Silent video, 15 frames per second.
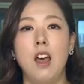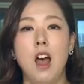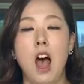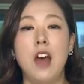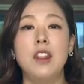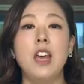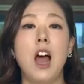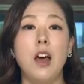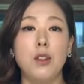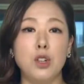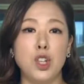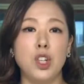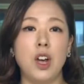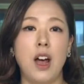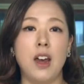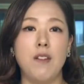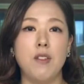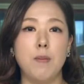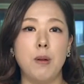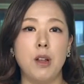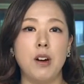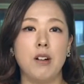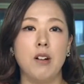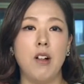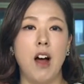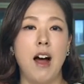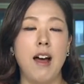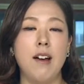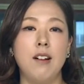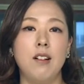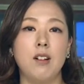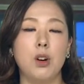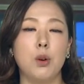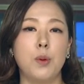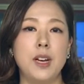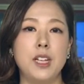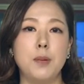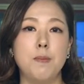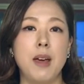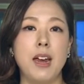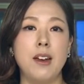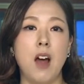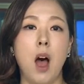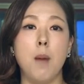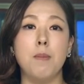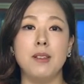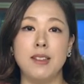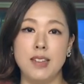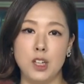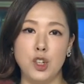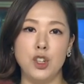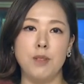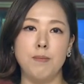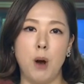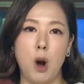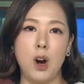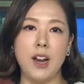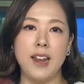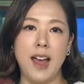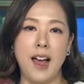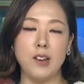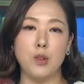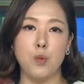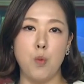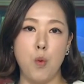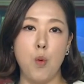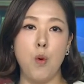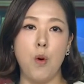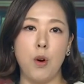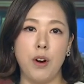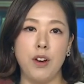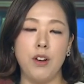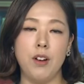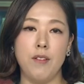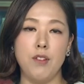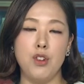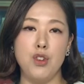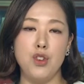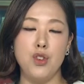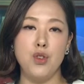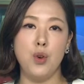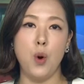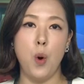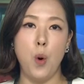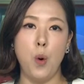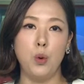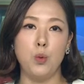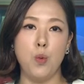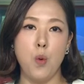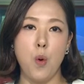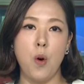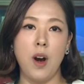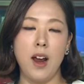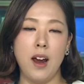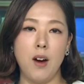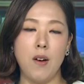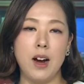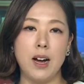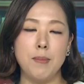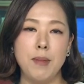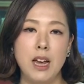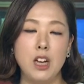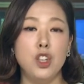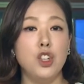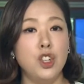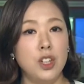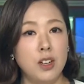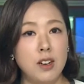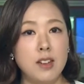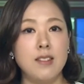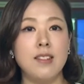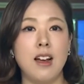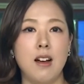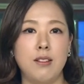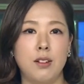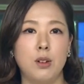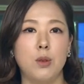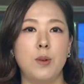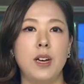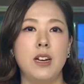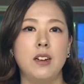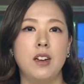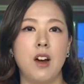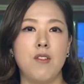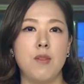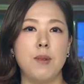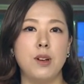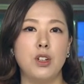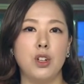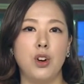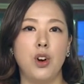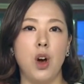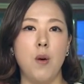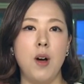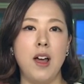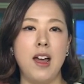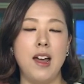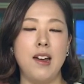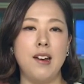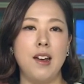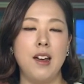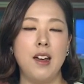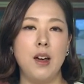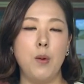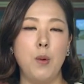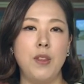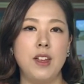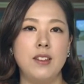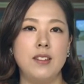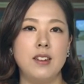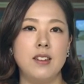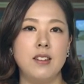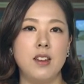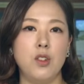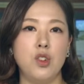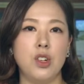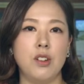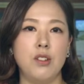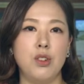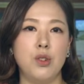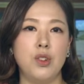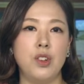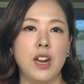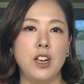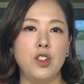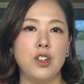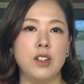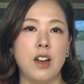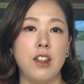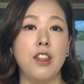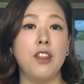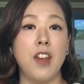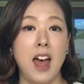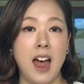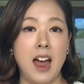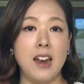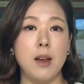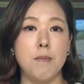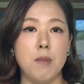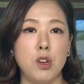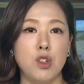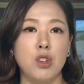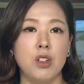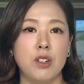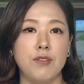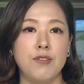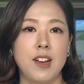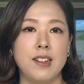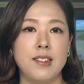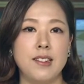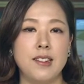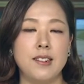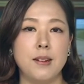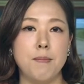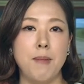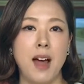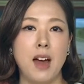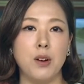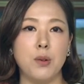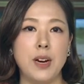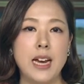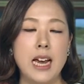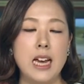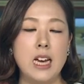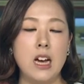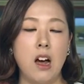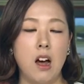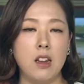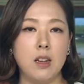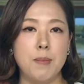On the other side of the political aisle, Korea's main opposition party has warned of a new Cold War era should South Korean government go ahead with its decision to station a THAAD missile defense system battery on the